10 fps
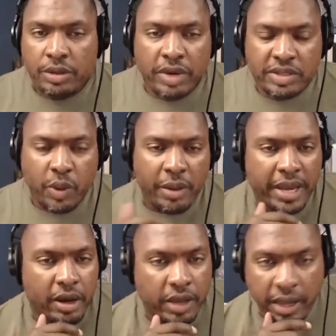the reason why I'm
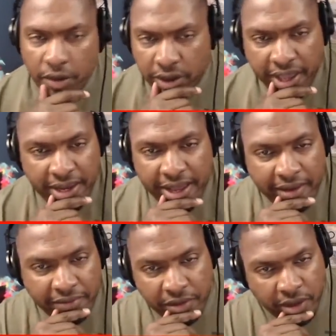at, okay, you can't
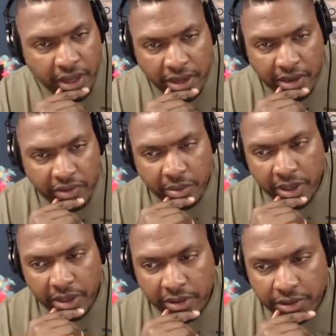have you can't have the
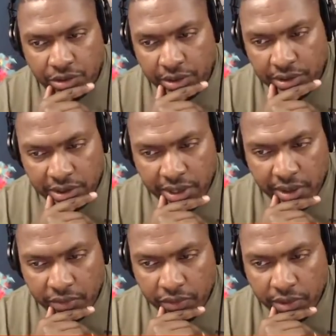binary triggers in
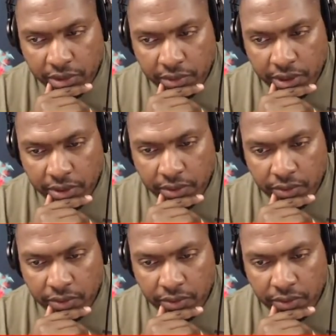California, right?